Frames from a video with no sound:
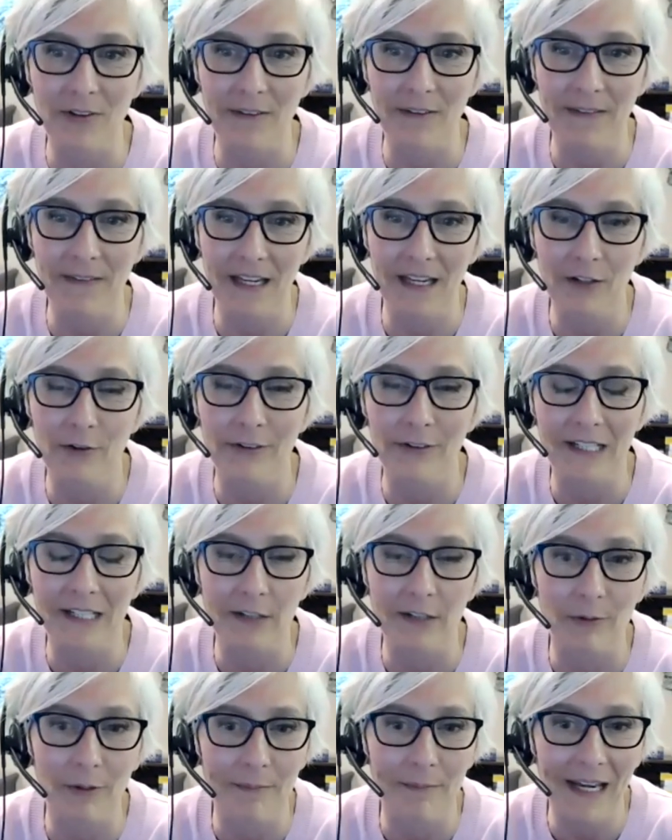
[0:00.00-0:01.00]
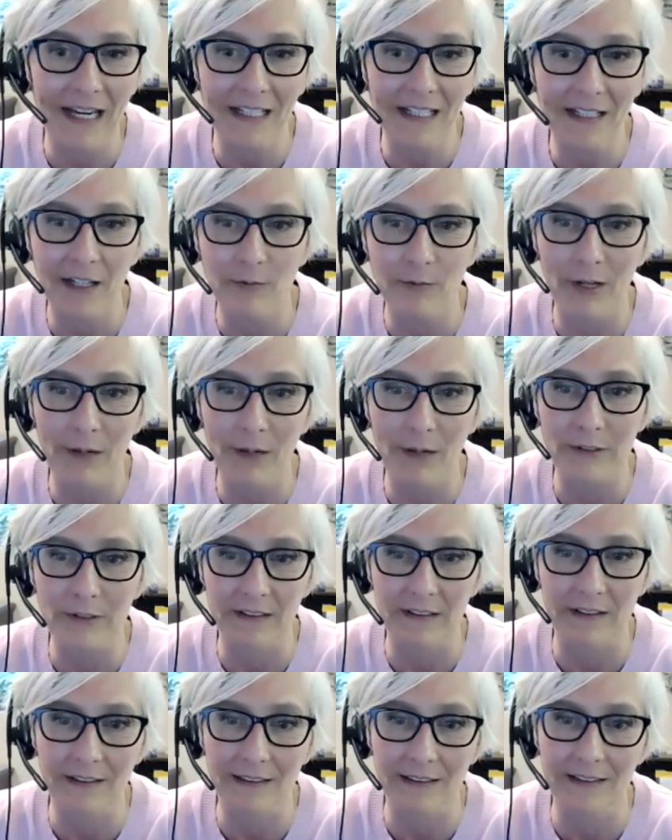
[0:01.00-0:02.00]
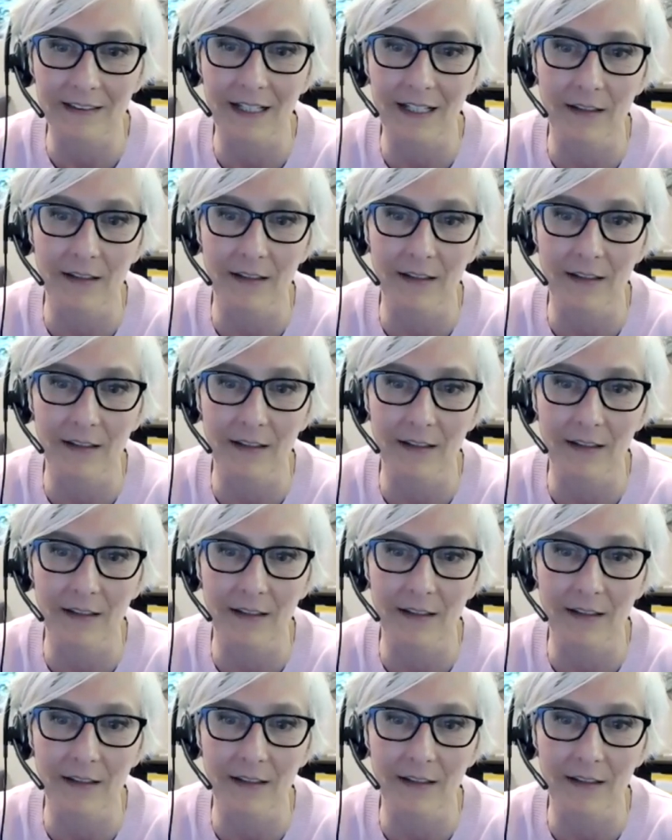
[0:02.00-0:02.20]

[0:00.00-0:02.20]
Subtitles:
that they agree to remain unrepresented